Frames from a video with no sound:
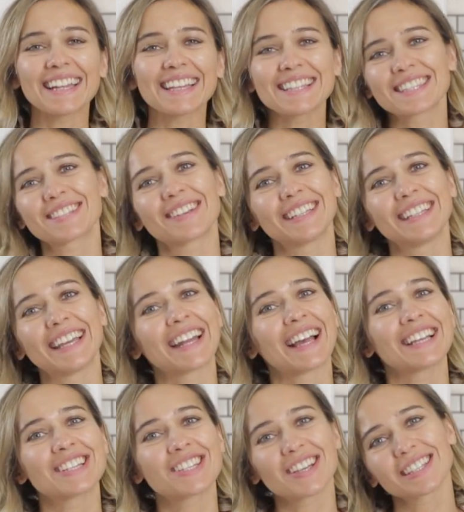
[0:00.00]
It's ready, and
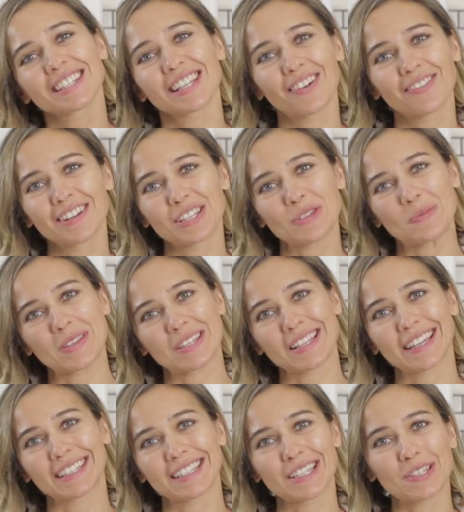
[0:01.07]
I just love recipes
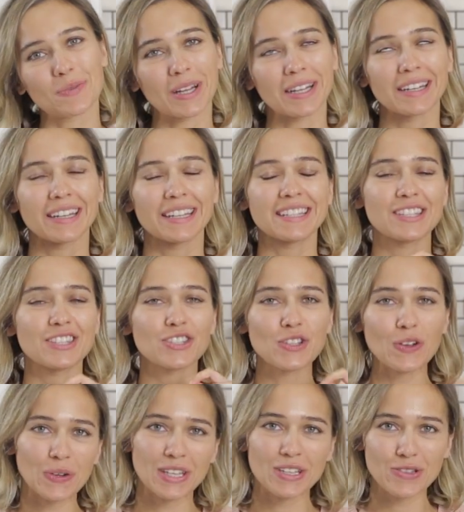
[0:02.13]
like this where it's
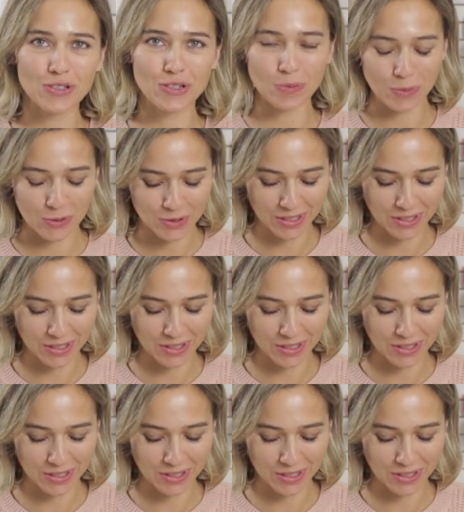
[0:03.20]
so easy to put